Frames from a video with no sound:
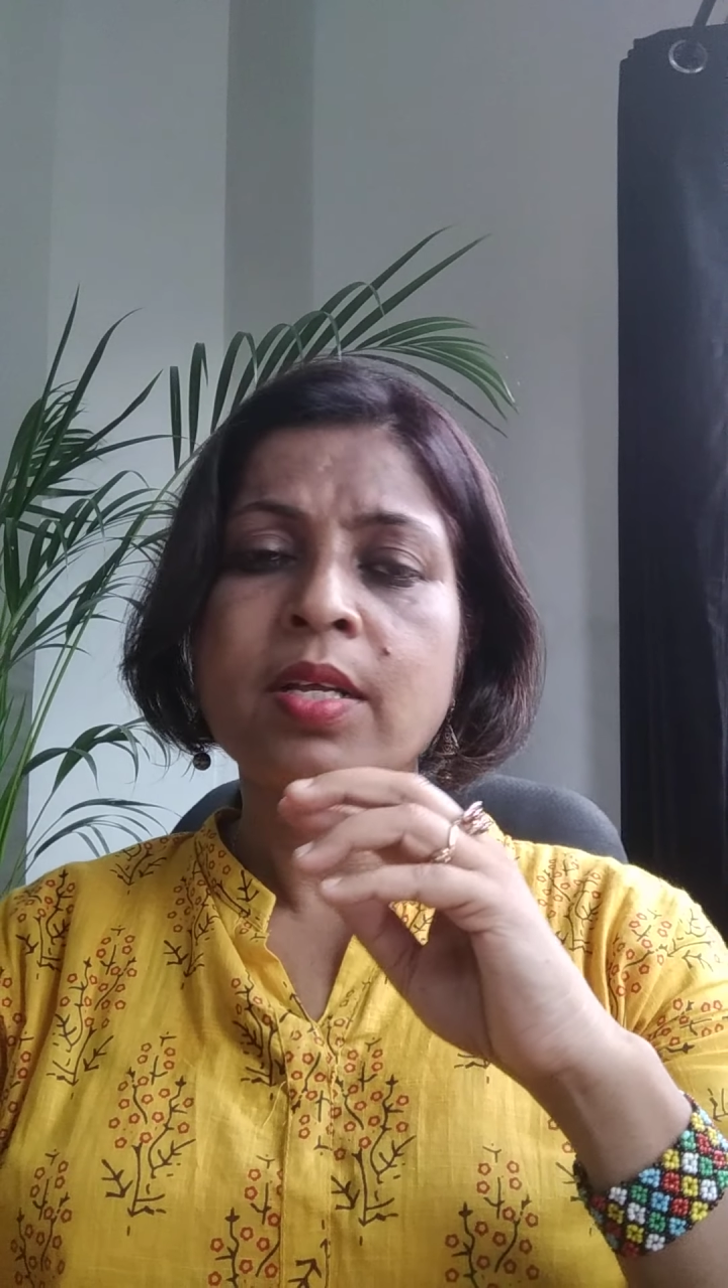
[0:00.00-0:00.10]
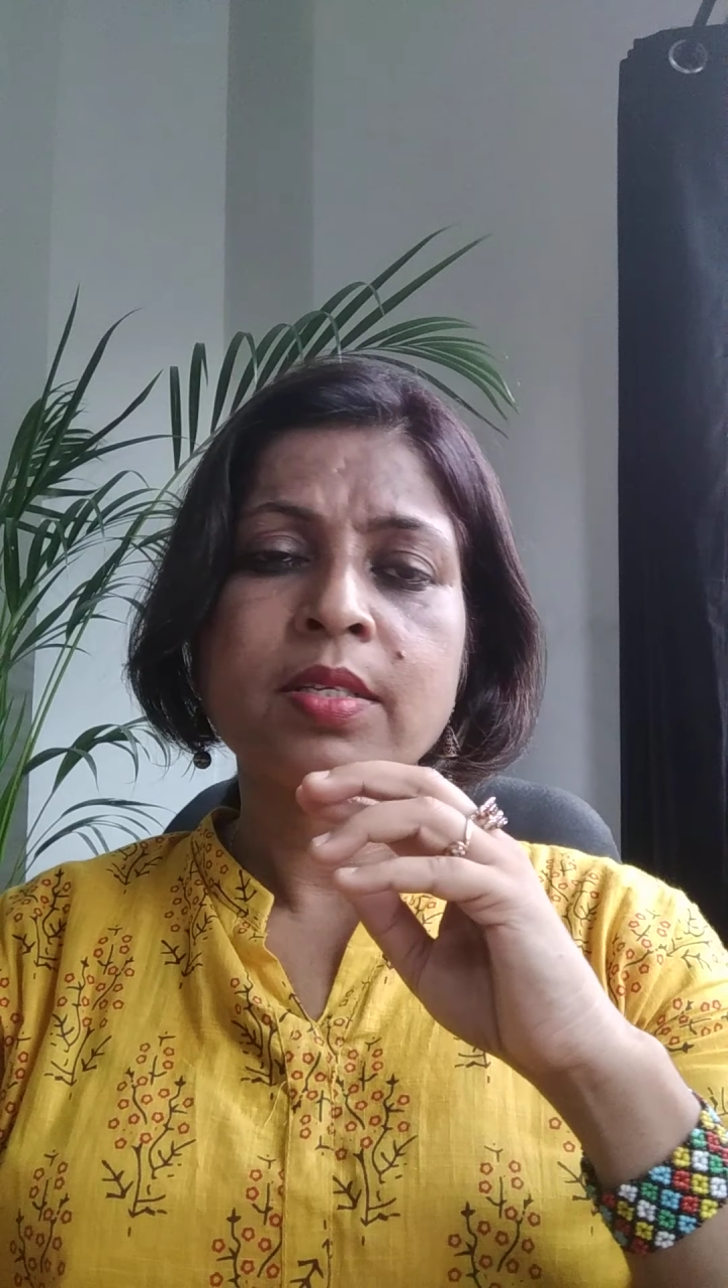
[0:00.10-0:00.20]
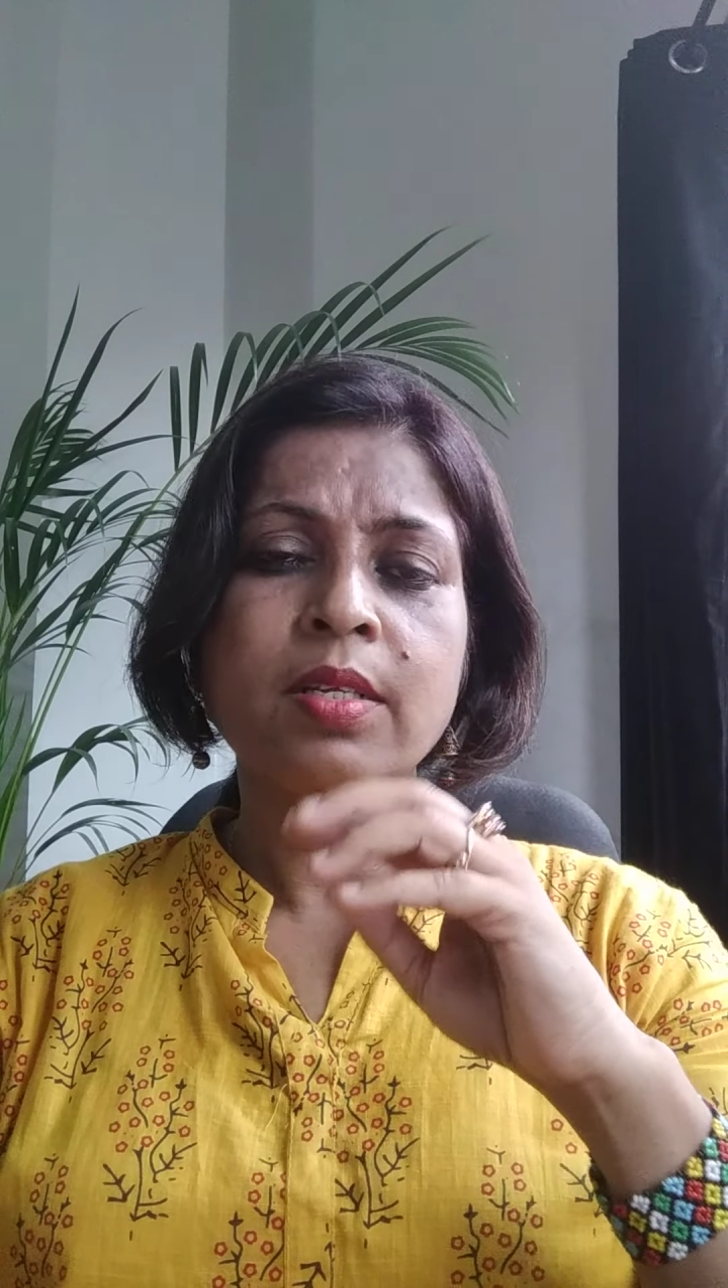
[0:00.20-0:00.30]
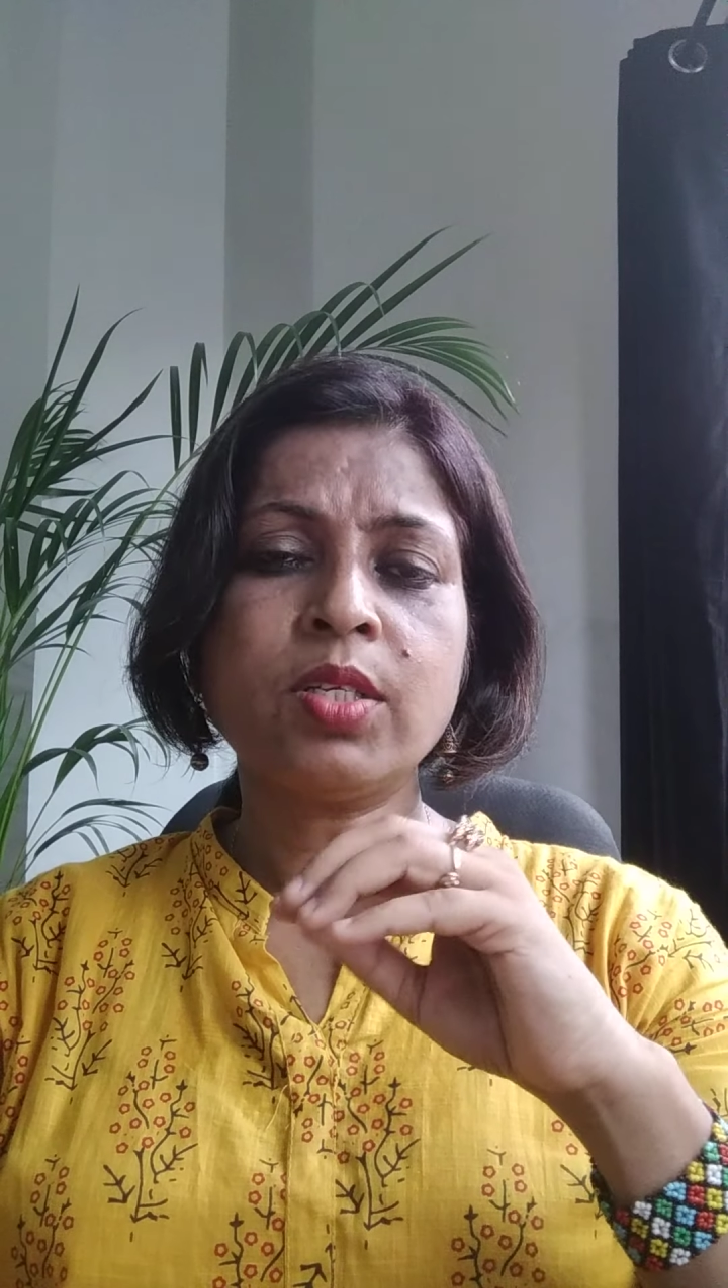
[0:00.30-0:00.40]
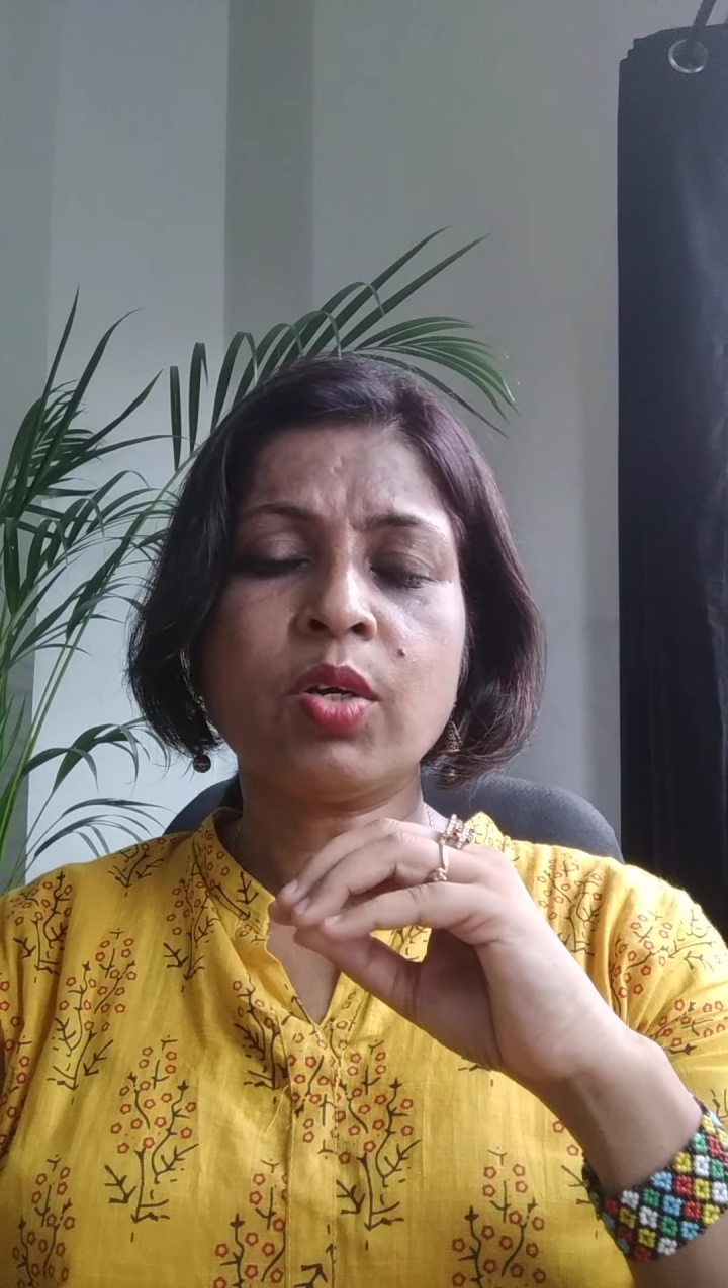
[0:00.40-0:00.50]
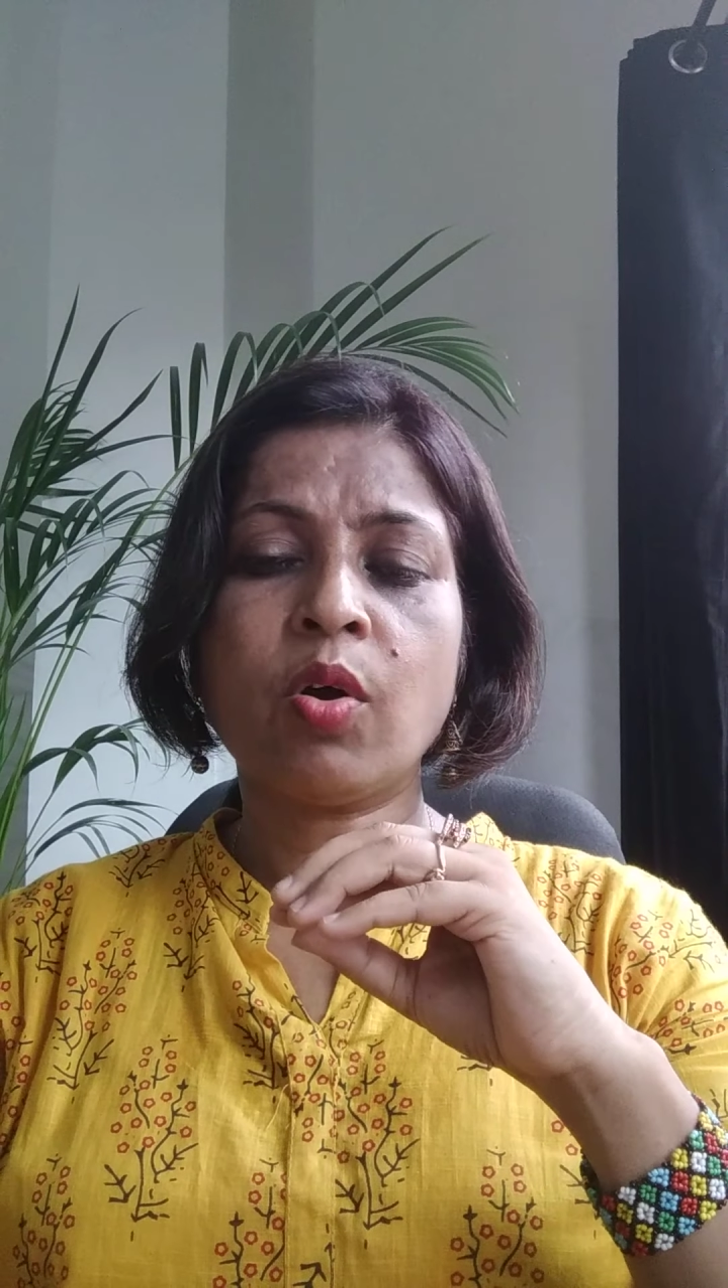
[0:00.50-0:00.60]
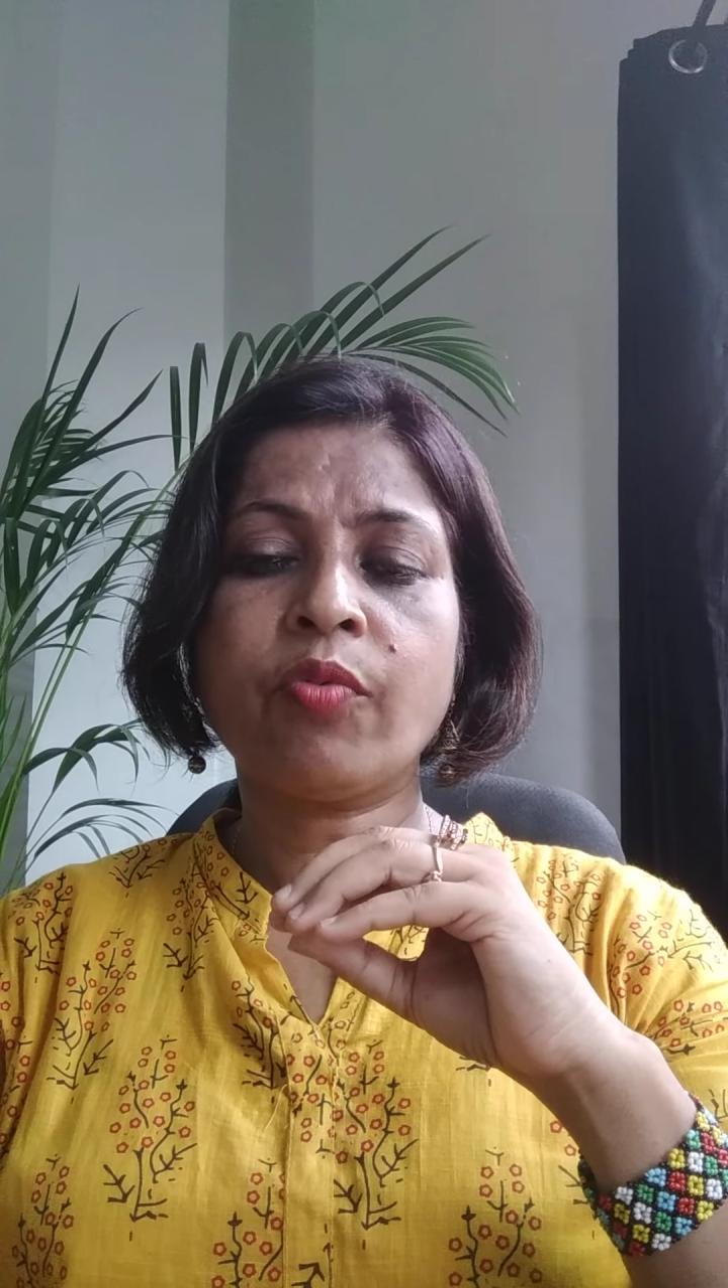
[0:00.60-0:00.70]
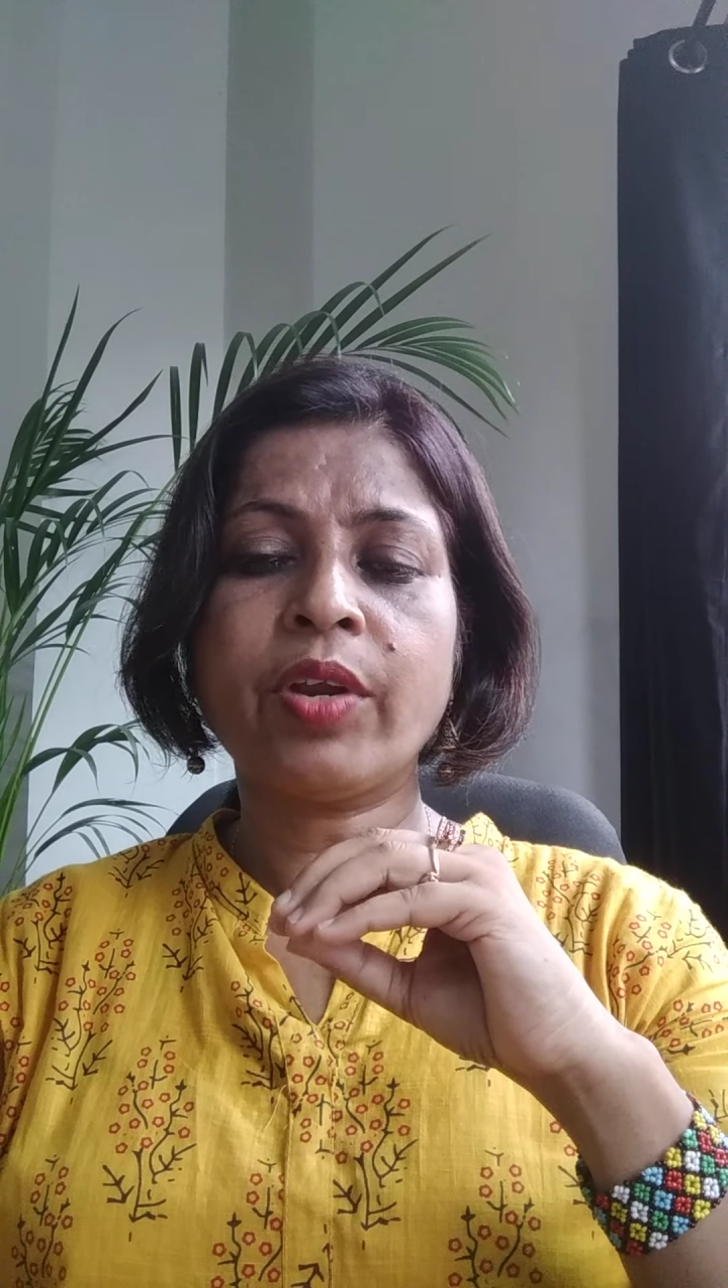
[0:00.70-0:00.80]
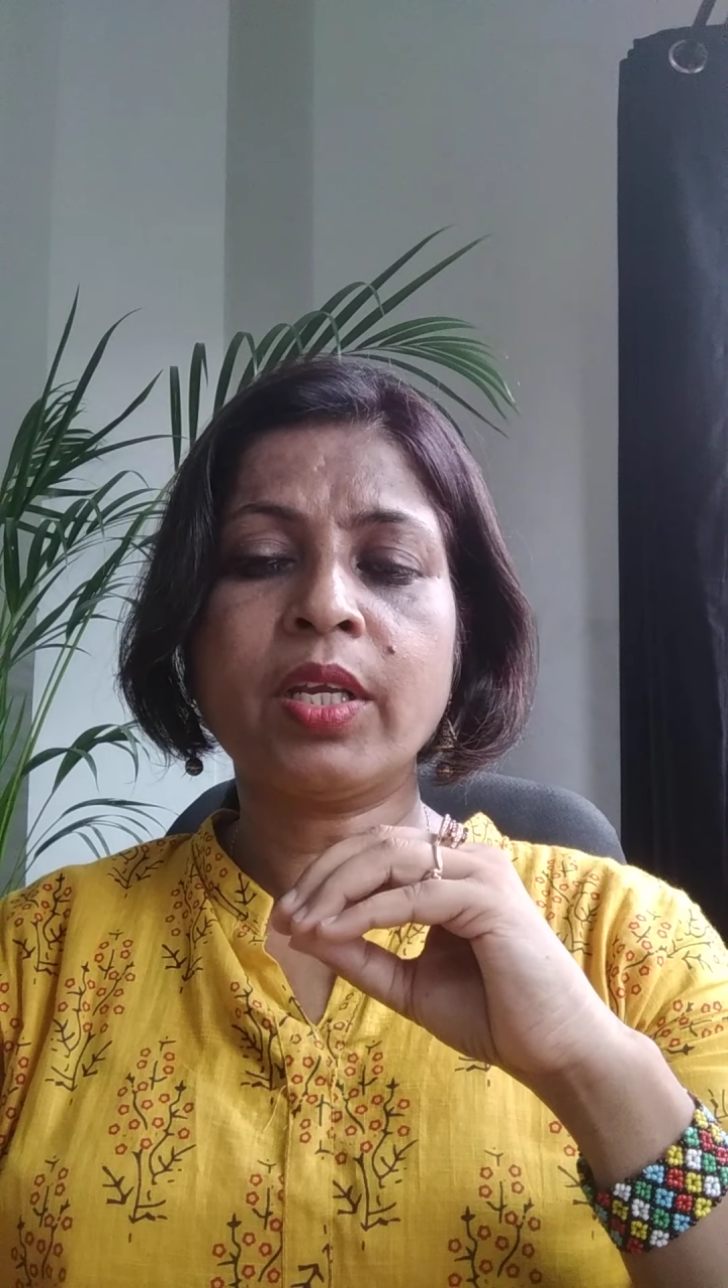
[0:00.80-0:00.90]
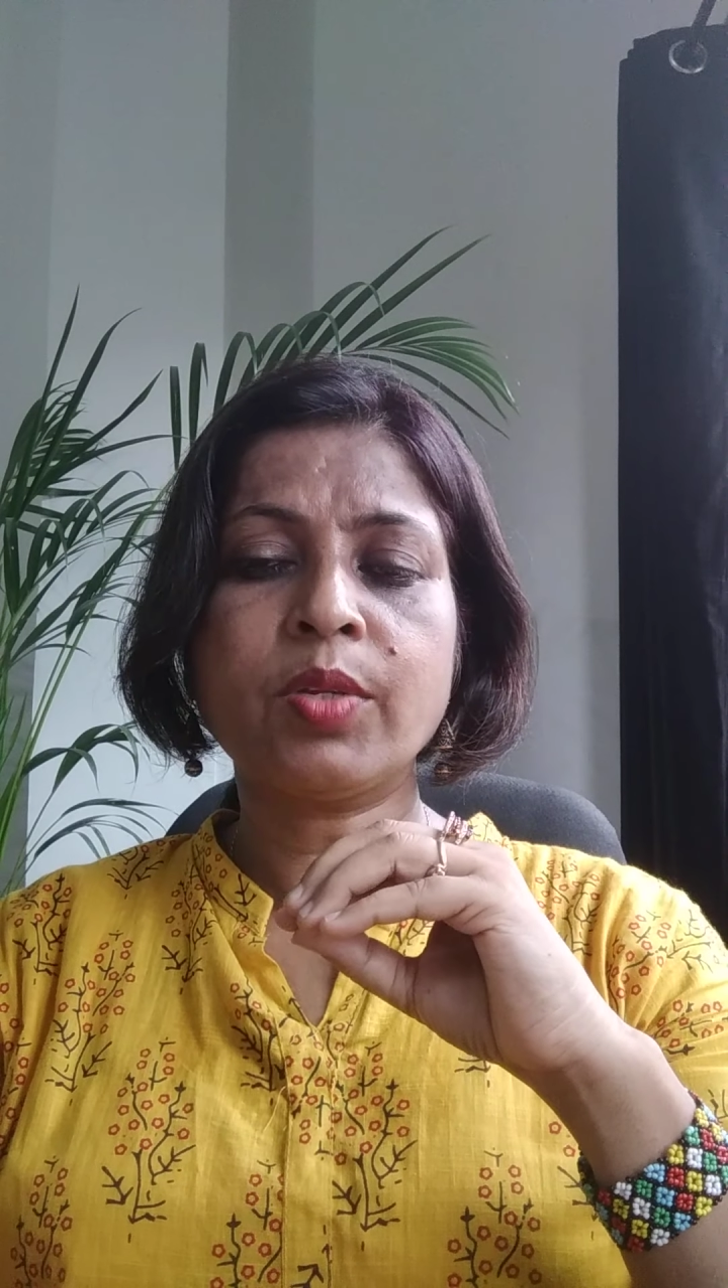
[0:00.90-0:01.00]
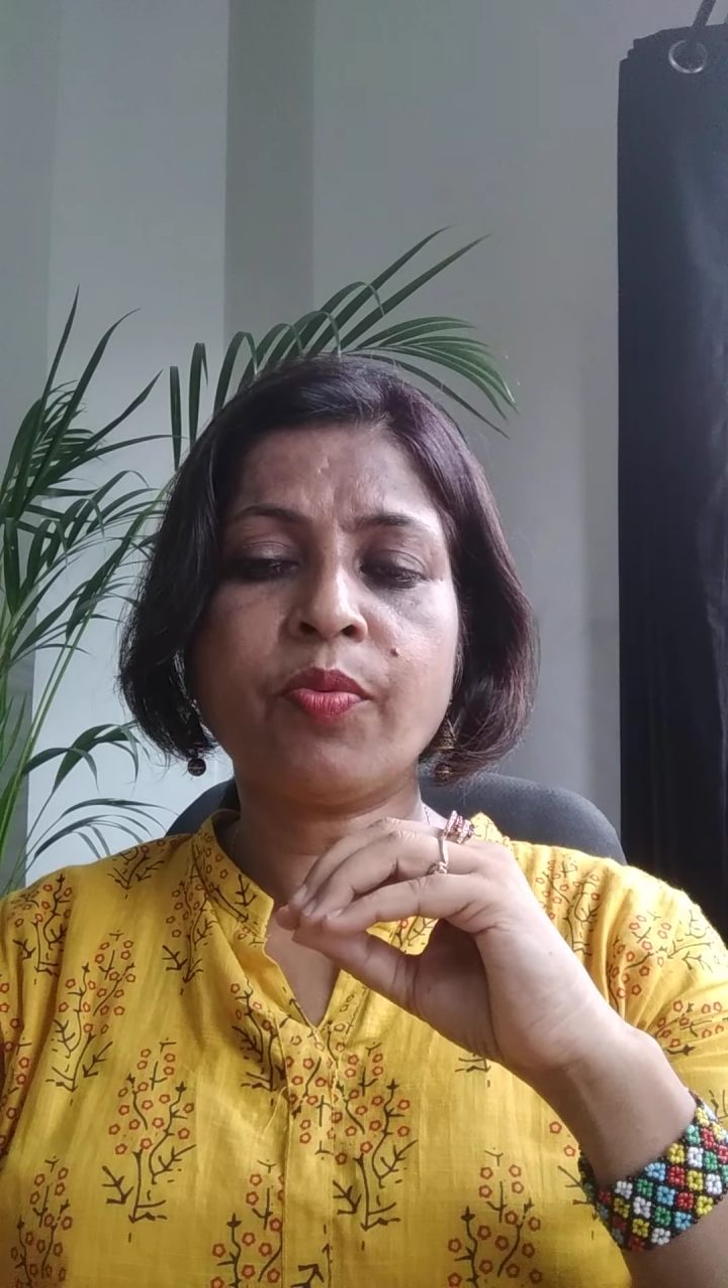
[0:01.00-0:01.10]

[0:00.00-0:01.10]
Such a contract is